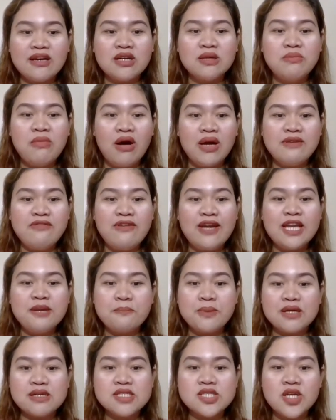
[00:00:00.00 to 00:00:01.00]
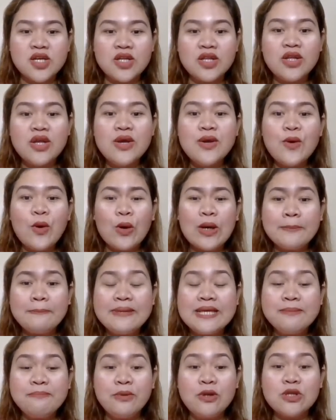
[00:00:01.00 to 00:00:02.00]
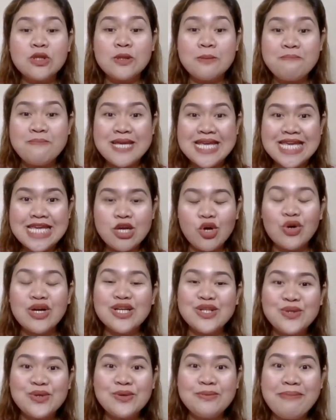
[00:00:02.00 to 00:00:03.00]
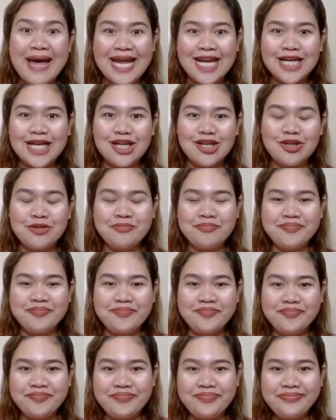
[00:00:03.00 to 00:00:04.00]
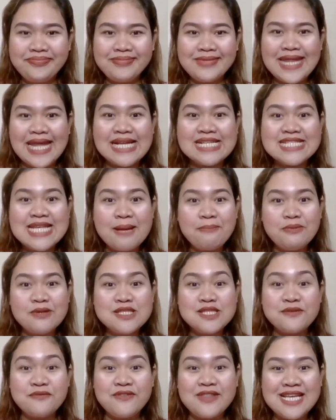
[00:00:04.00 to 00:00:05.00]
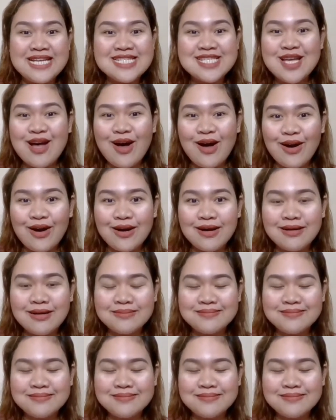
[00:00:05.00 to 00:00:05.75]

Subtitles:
or motivate a person or people to be or do better. The examples of this are: